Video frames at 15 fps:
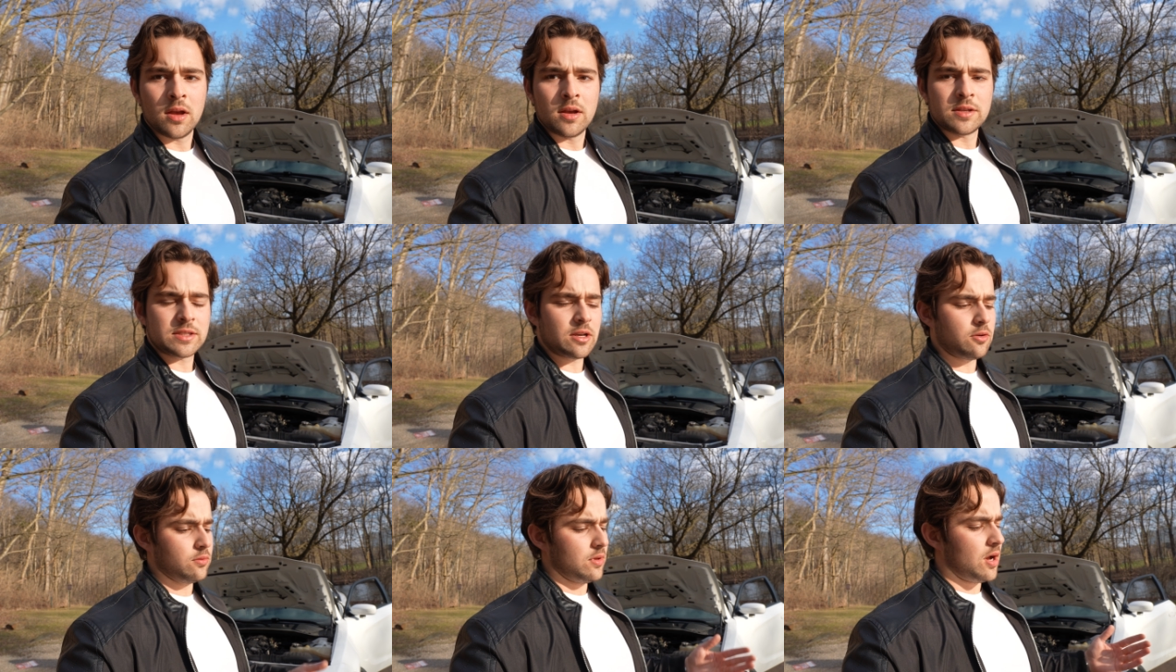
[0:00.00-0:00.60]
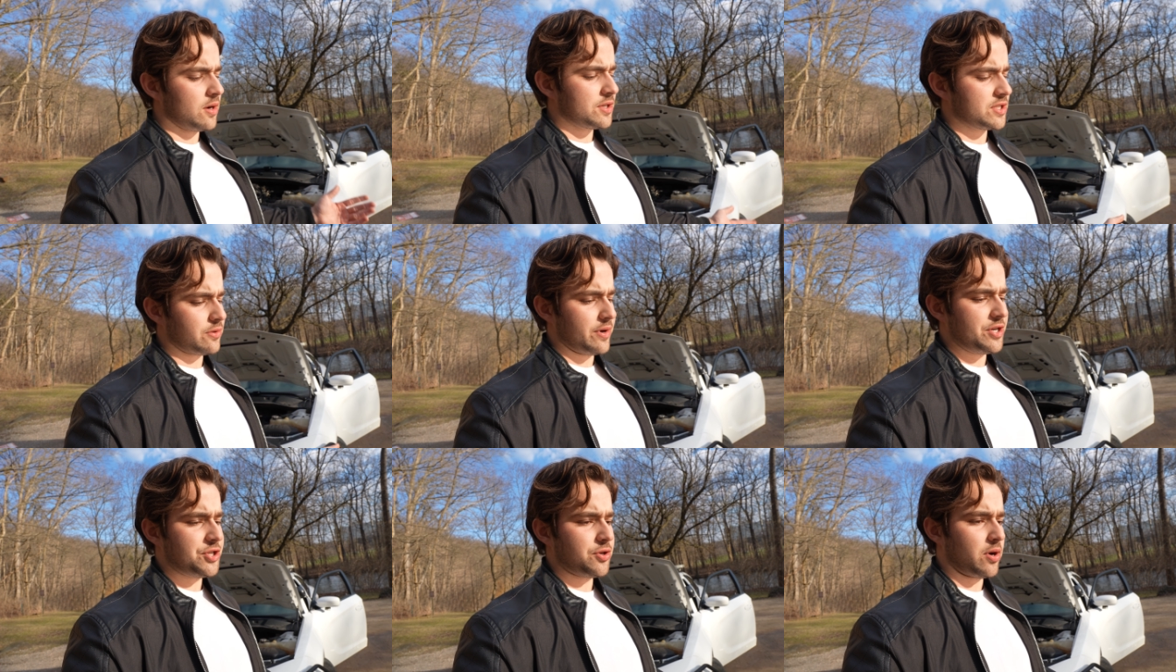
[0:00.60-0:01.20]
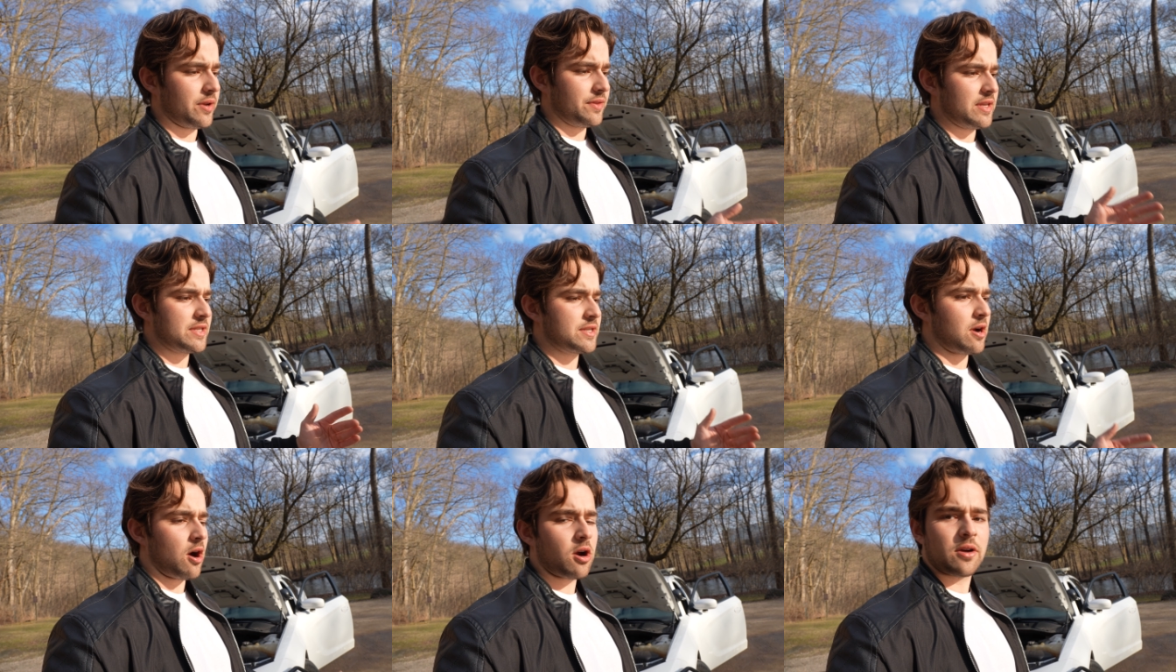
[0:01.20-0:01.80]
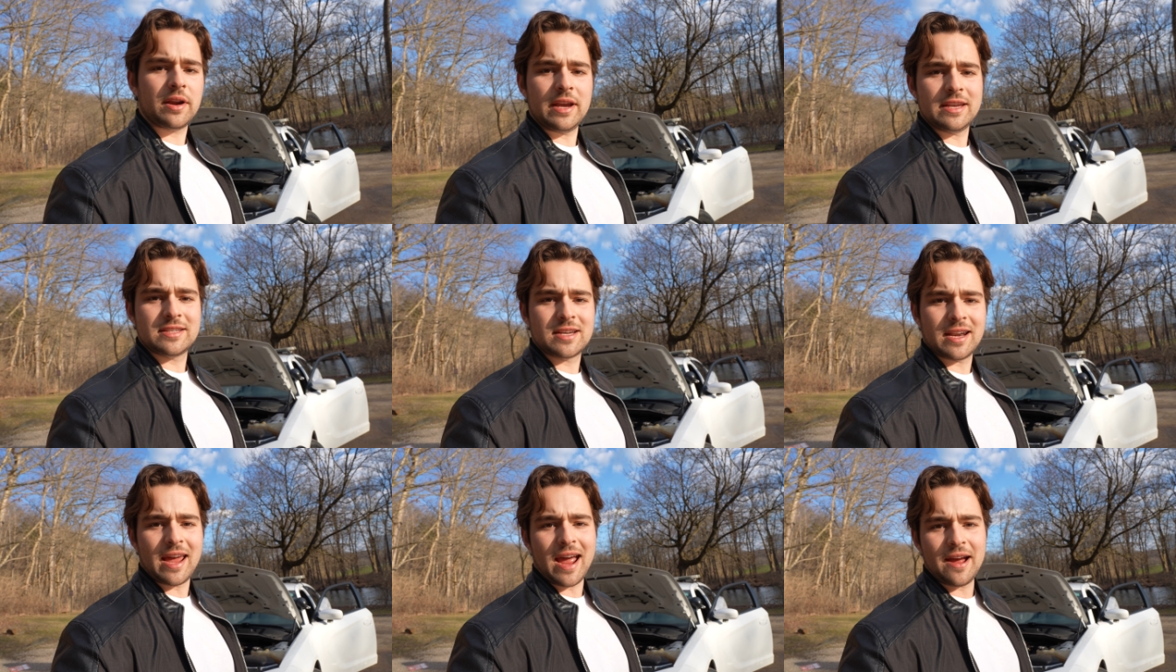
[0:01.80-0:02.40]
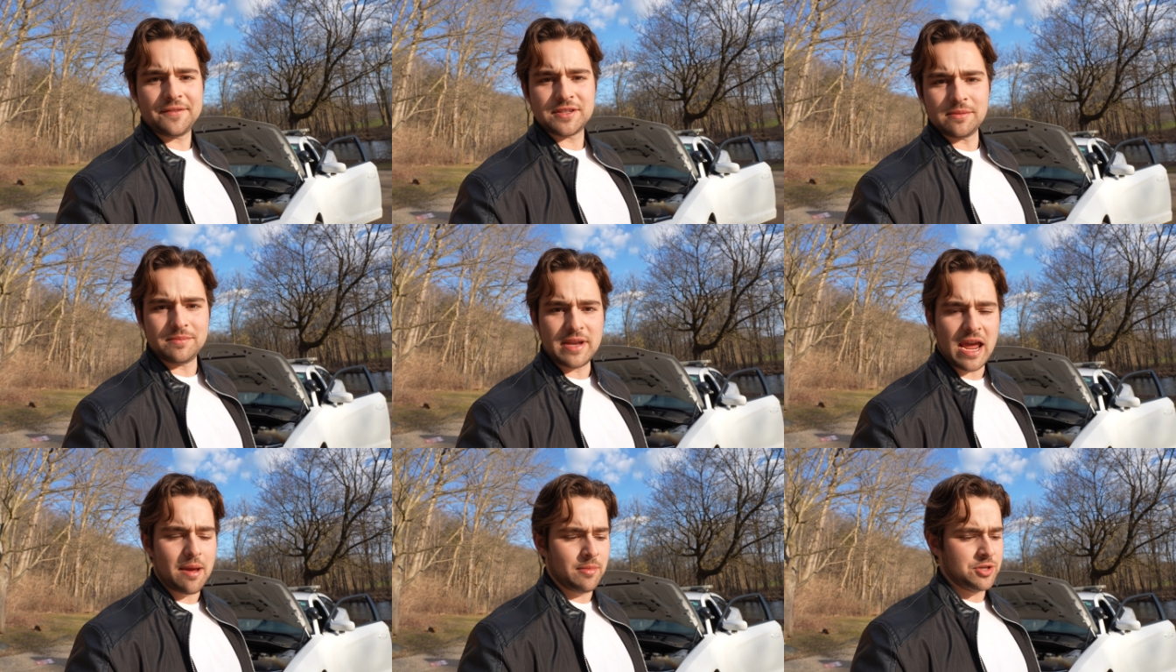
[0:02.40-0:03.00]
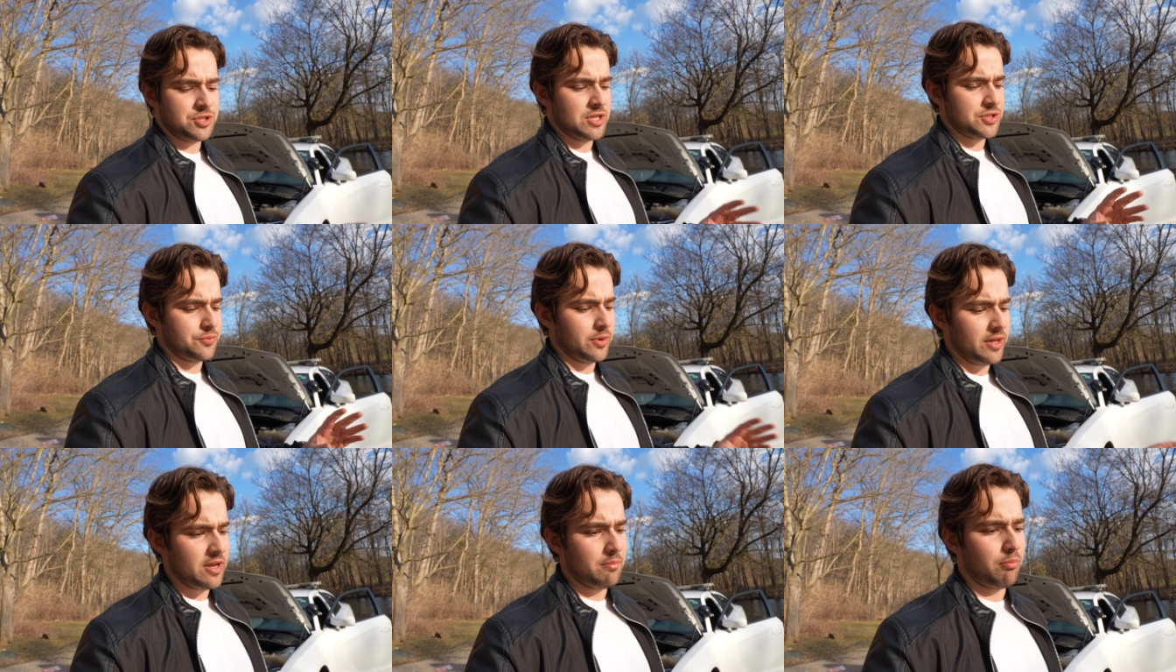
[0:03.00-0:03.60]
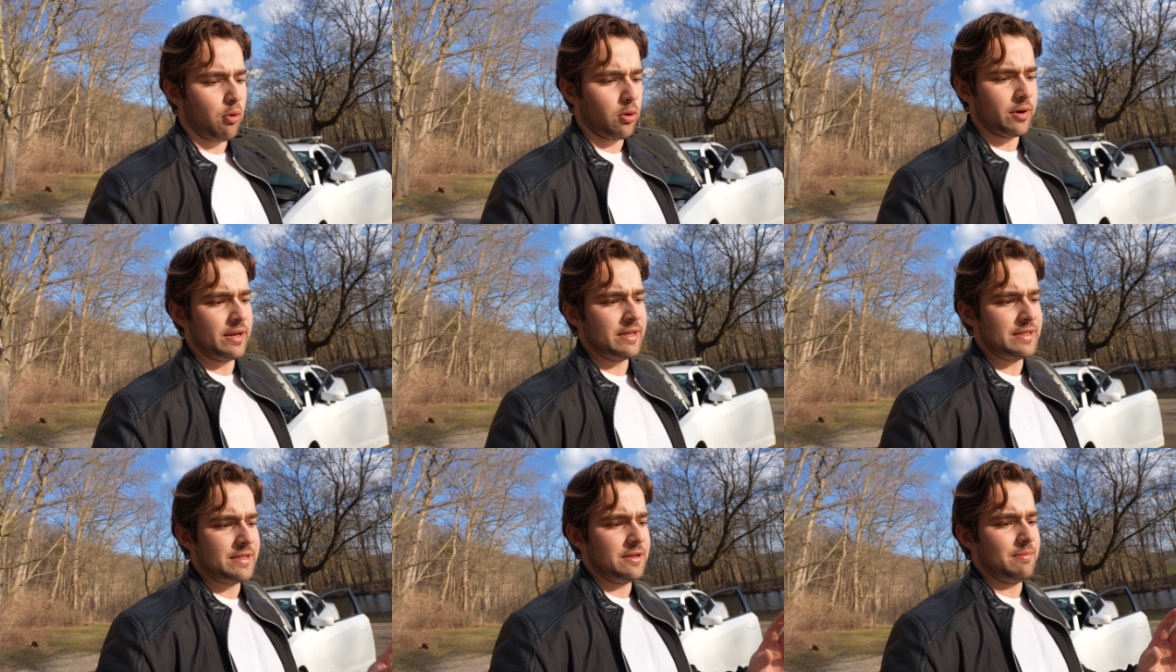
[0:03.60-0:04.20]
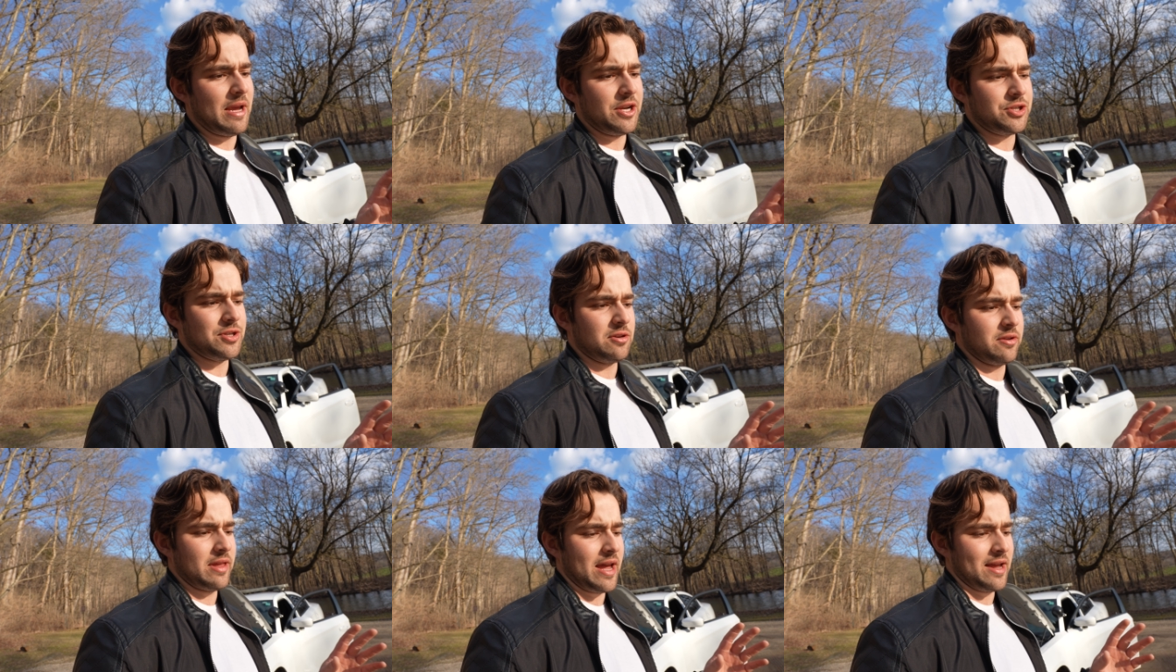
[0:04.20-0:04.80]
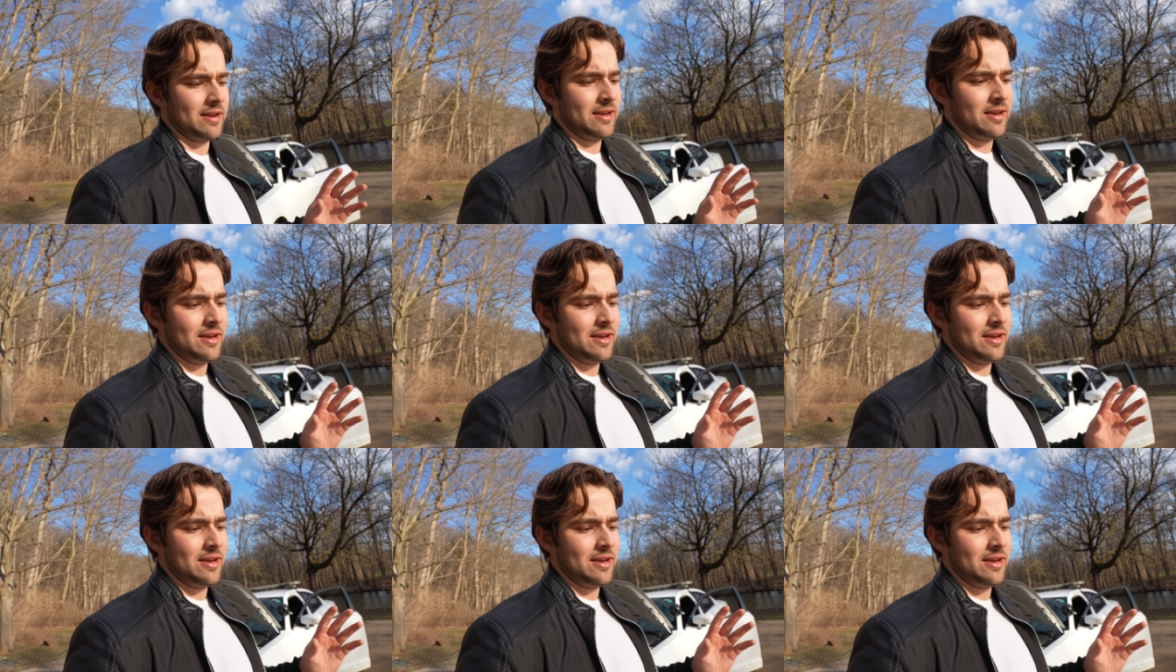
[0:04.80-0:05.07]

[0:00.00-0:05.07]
So long story short, this car is gonna have some damage, and it's really important to make sure that